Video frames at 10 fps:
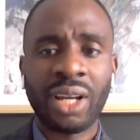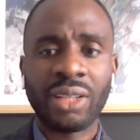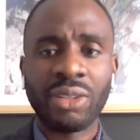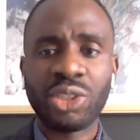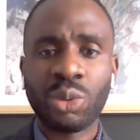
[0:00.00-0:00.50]

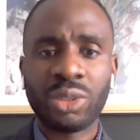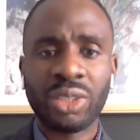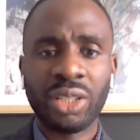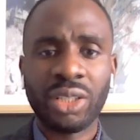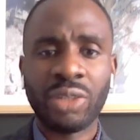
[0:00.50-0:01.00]
and a
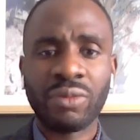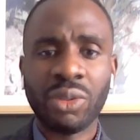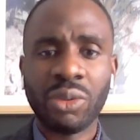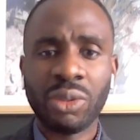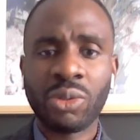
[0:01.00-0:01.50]
shortage
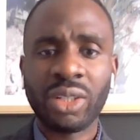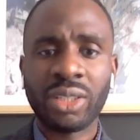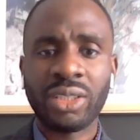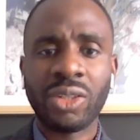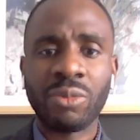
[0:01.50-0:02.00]
of good
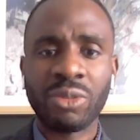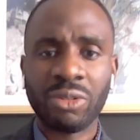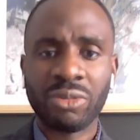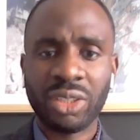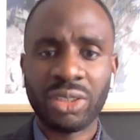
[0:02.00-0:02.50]
quality
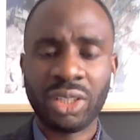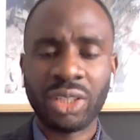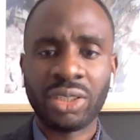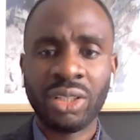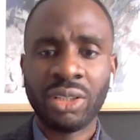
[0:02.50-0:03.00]
homegrown
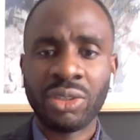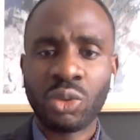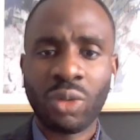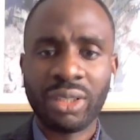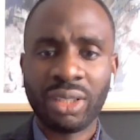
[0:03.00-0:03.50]
research
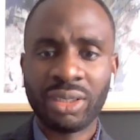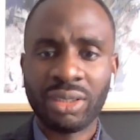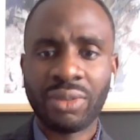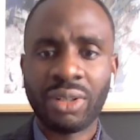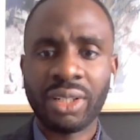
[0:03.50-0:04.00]
to
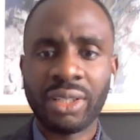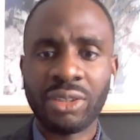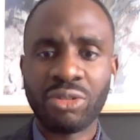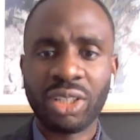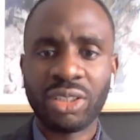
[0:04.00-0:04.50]
identify and
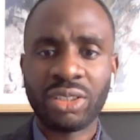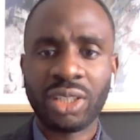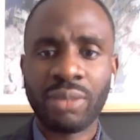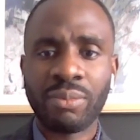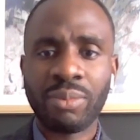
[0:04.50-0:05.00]
address